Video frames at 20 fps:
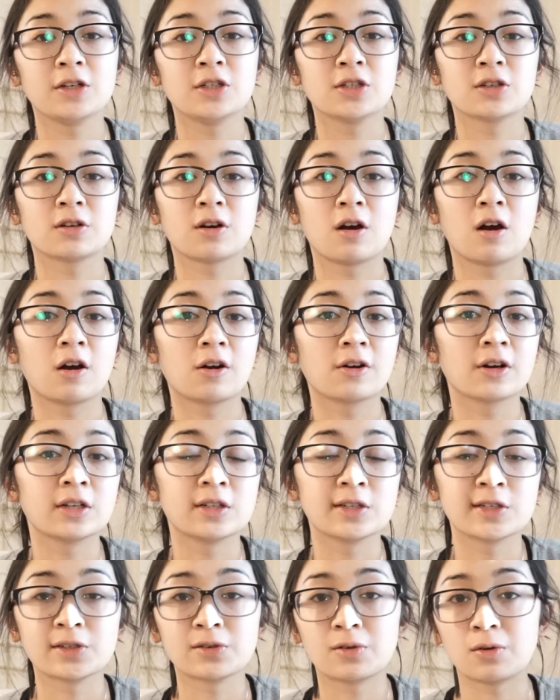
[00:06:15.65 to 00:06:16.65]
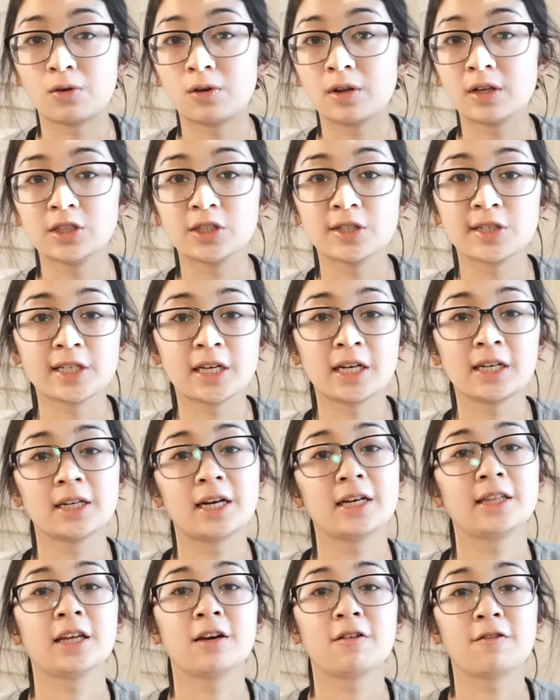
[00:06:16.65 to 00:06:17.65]
your heart and soul and just
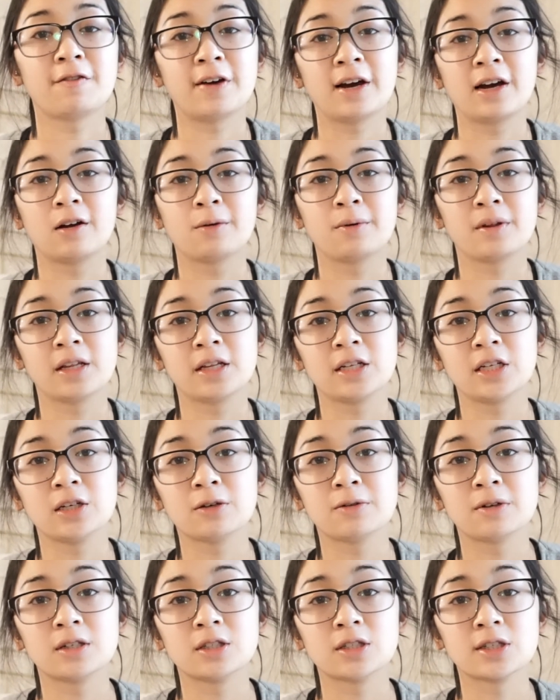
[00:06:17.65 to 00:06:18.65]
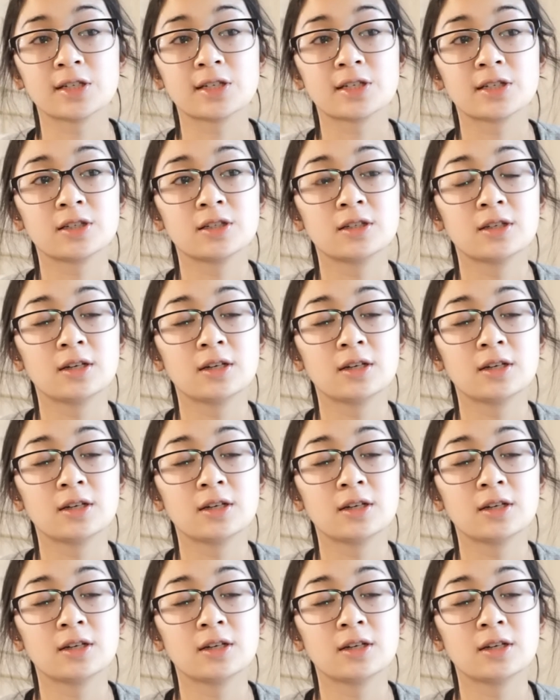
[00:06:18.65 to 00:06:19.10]
ignite that fire within you and just